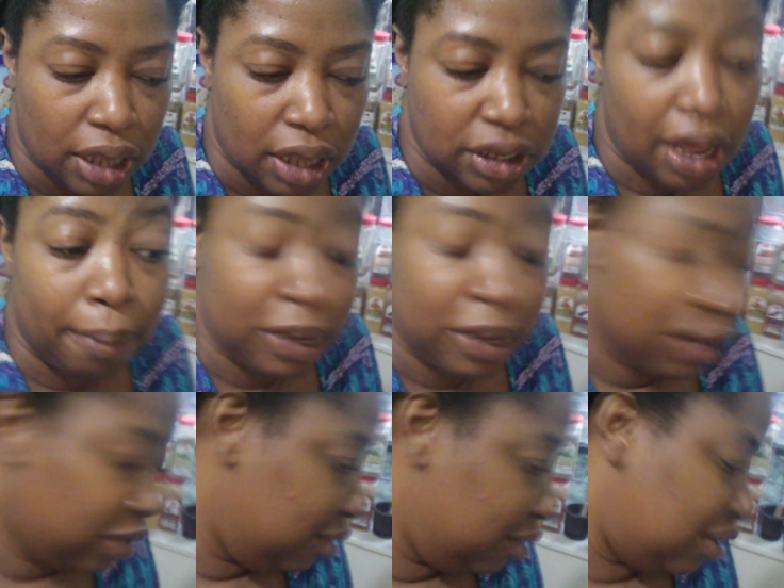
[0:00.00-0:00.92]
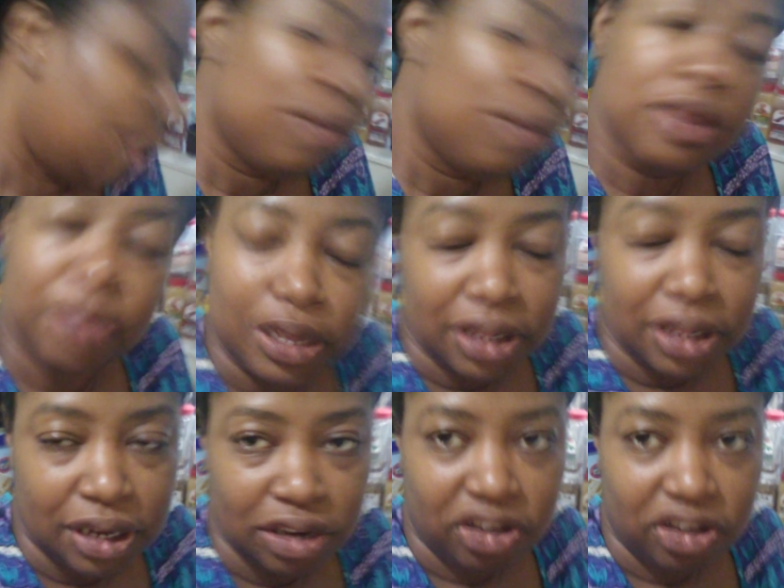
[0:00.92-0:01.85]
Yeah, because I'm going to be
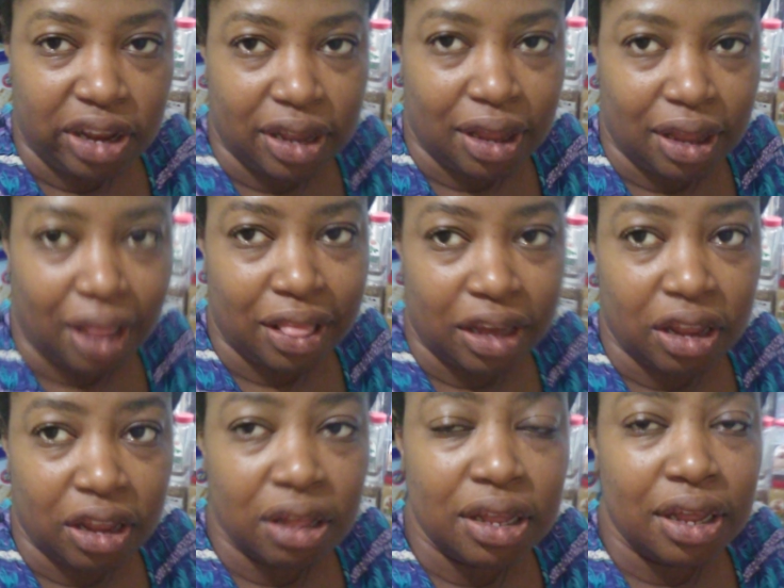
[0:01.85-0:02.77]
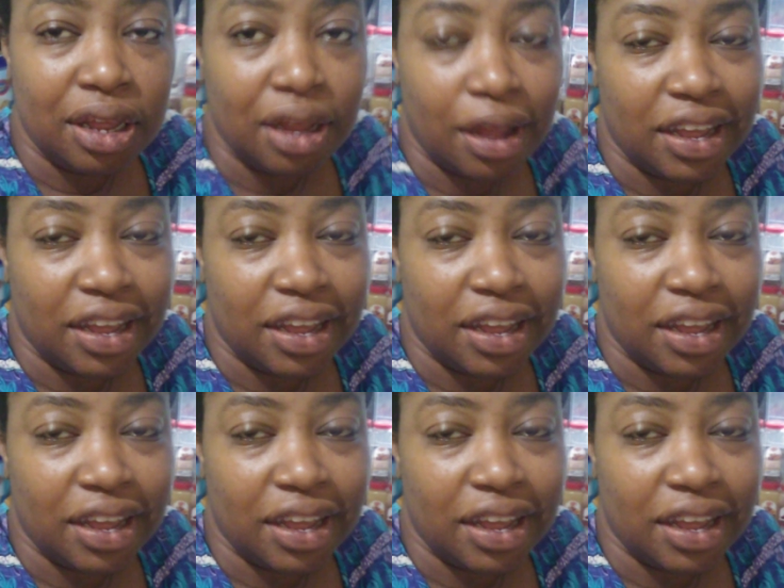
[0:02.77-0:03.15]
cleaning chicken and then cooking, I